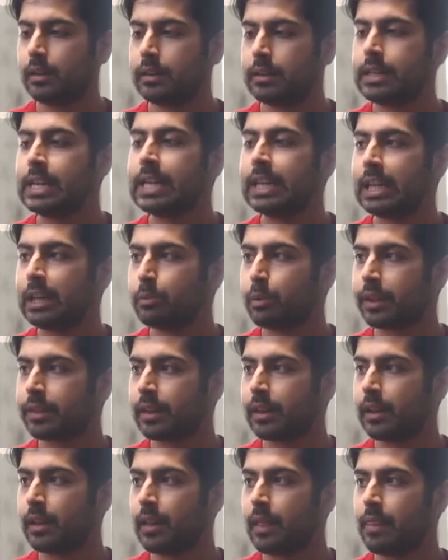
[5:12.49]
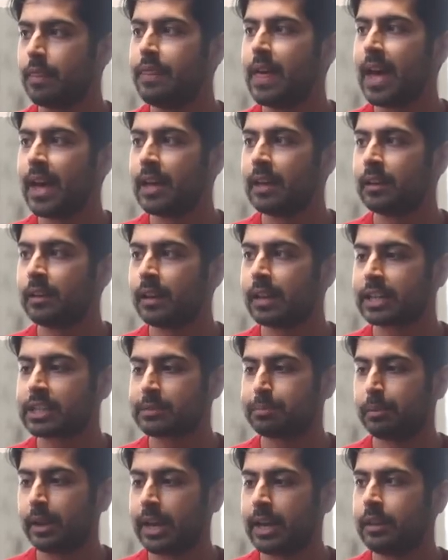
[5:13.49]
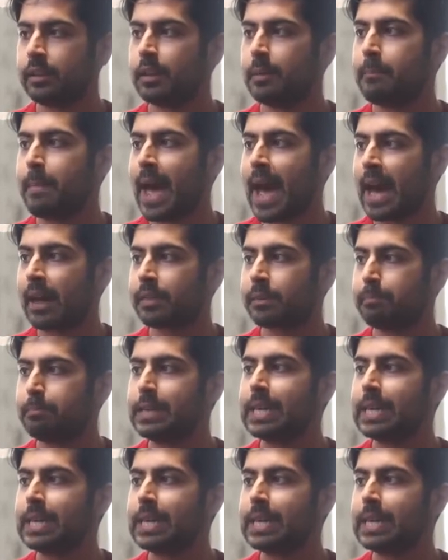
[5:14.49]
needy with it, then explain the math